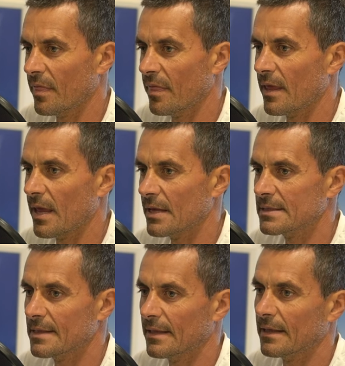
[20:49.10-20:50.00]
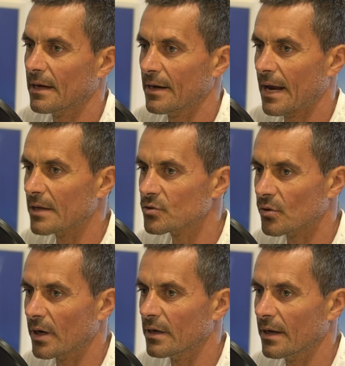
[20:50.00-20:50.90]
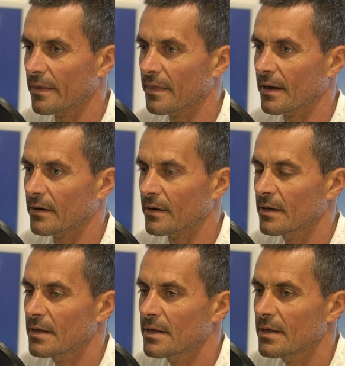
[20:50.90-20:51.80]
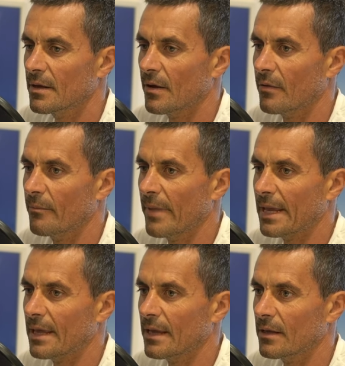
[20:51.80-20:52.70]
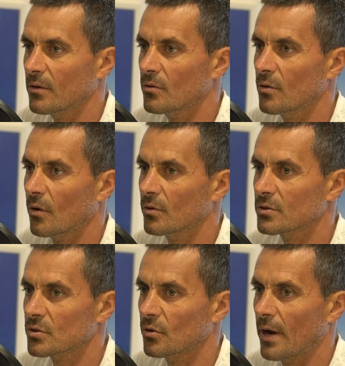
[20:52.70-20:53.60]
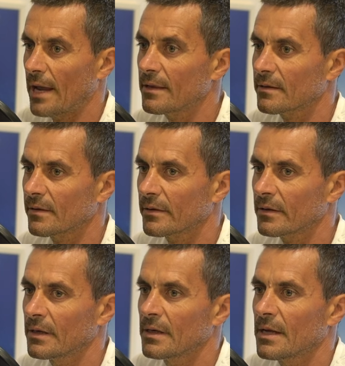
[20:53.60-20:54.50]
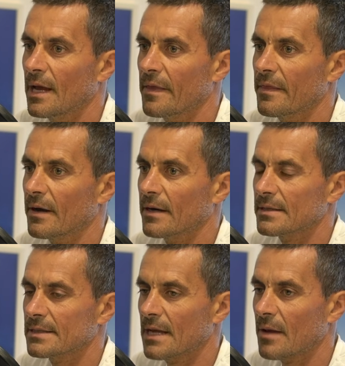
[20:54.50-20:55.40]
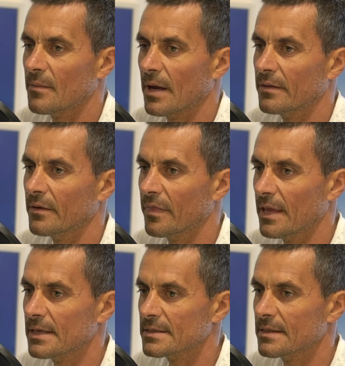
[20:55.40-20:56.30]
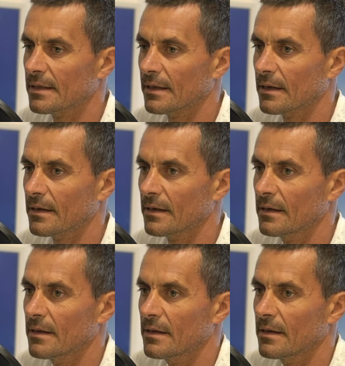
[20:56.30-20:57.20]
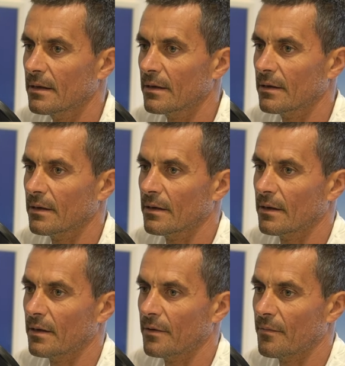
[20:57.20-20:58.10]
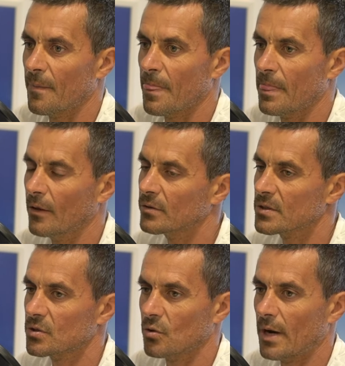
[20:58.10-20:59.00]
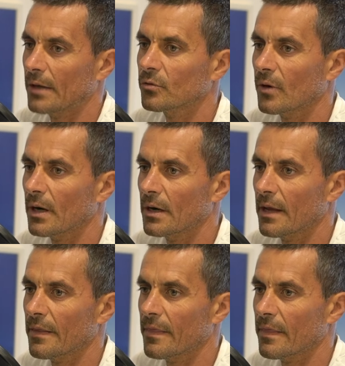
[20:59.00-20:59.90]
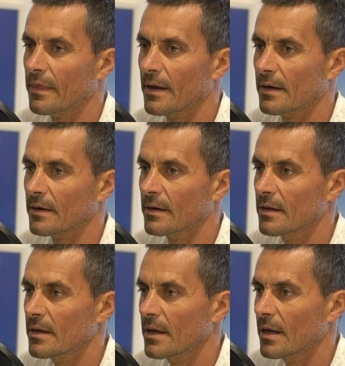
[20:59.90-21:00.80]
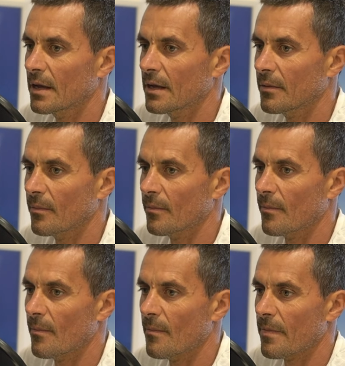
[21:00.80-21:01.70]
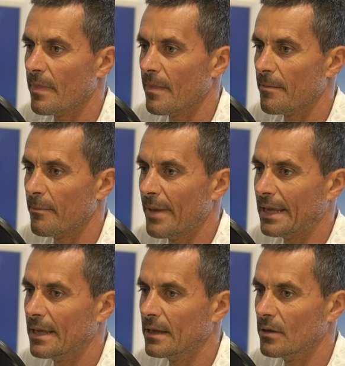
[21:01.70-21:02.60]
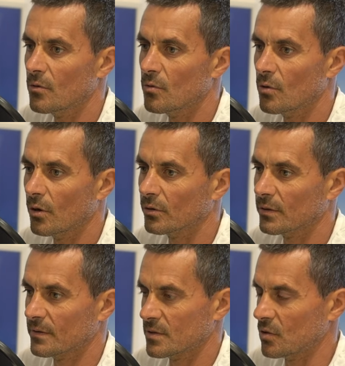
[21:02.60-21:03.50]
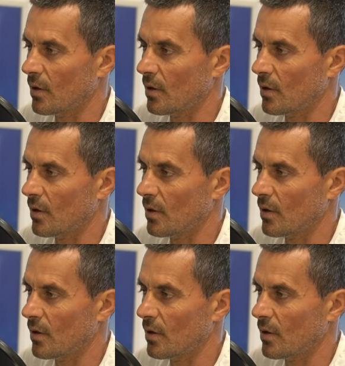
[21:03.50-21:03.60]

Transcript: things that are natural and are making you also healthier and there are some other things that are uh, not so natural and they are mm, making you not so